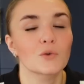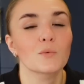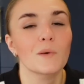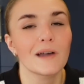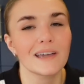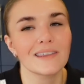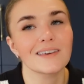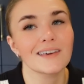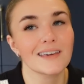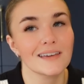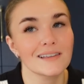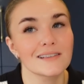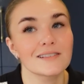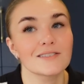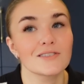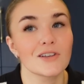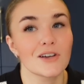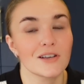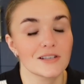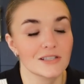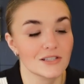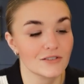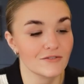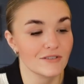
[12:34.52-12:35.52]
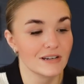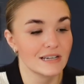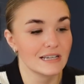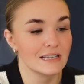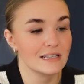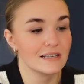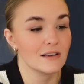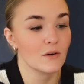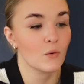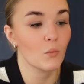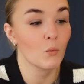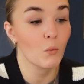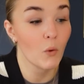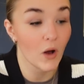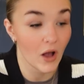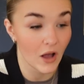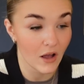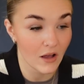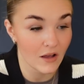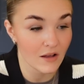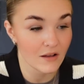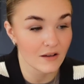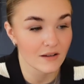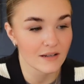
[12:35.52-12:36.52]
way the kids' nursery
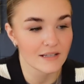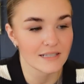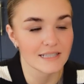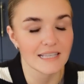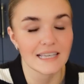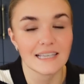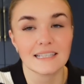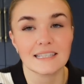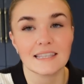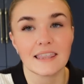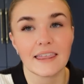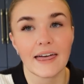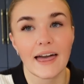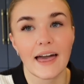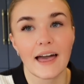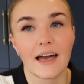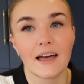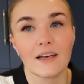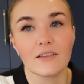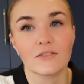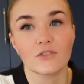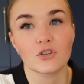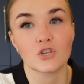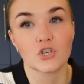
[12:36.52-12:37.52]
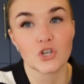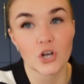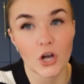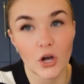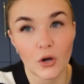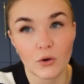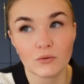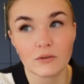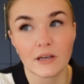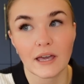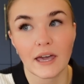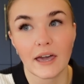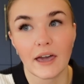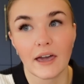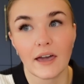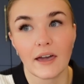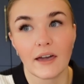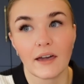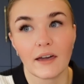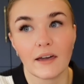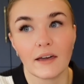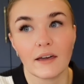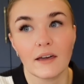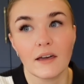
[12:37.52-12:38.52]
works is that the
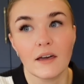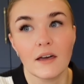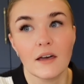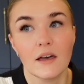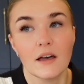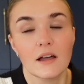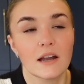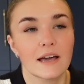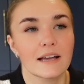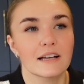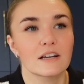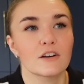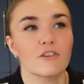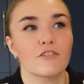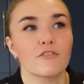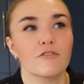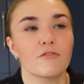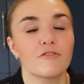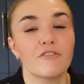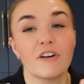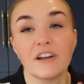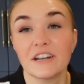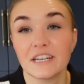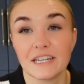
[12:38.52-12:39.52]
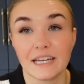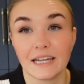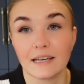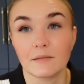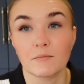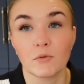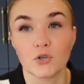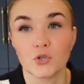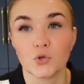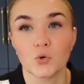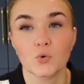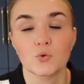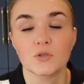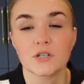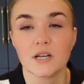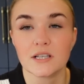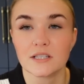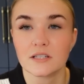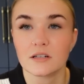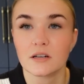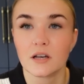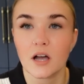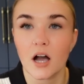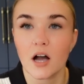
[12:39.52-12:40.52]
childcare like funding model
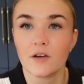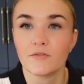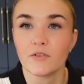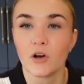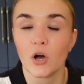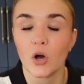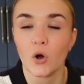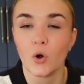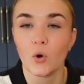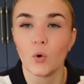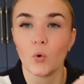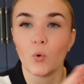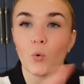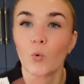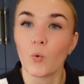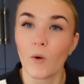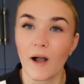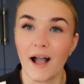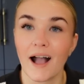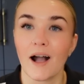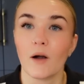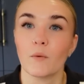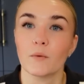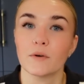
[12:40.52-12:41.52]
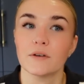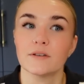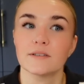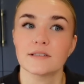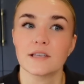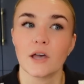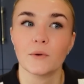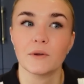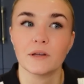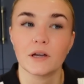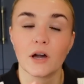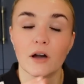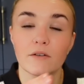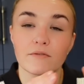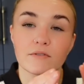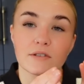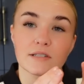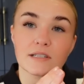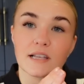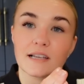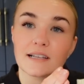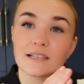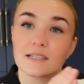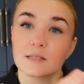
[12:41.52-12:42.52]
doesn't cover all hours. It only
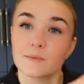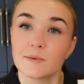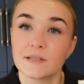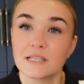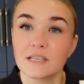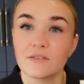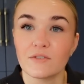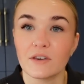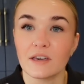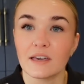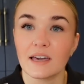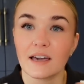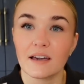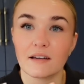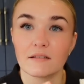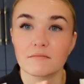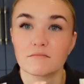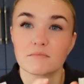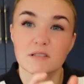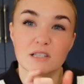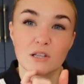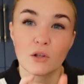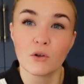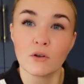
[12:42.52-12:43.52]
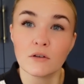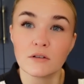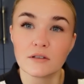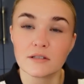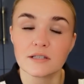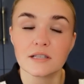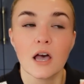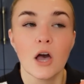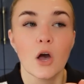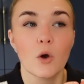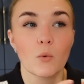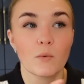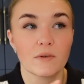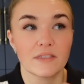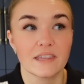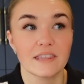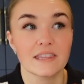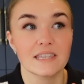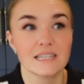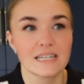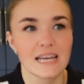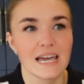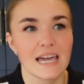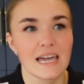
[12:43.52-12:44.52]
covers like specific slots within
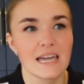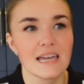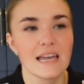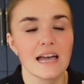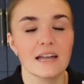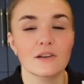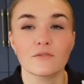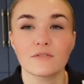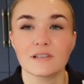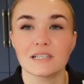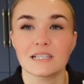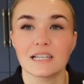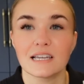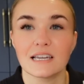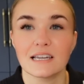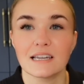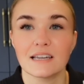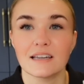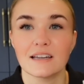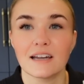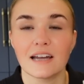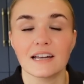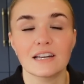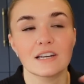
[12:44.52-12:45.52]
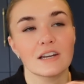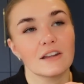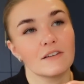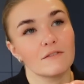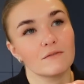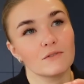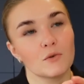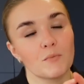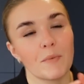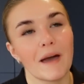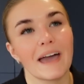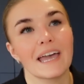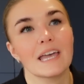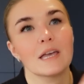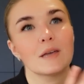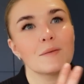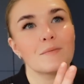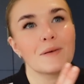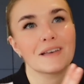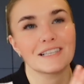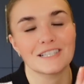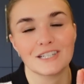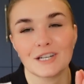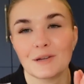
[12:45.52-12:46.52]
the day, and obviously, and you pay
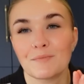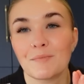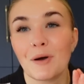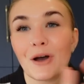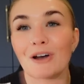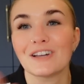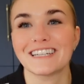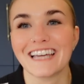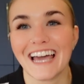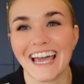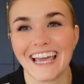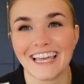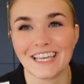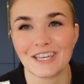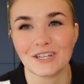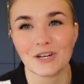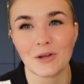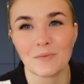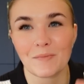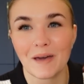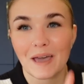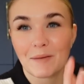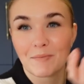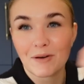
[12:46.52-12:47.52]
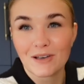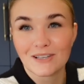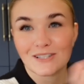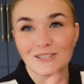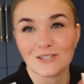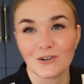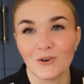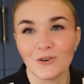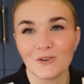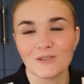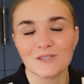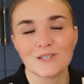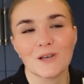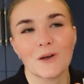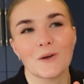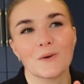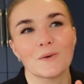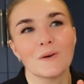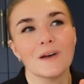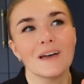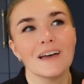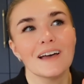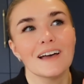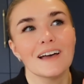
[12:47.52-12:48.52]
basically per day, you don't pay per slot. So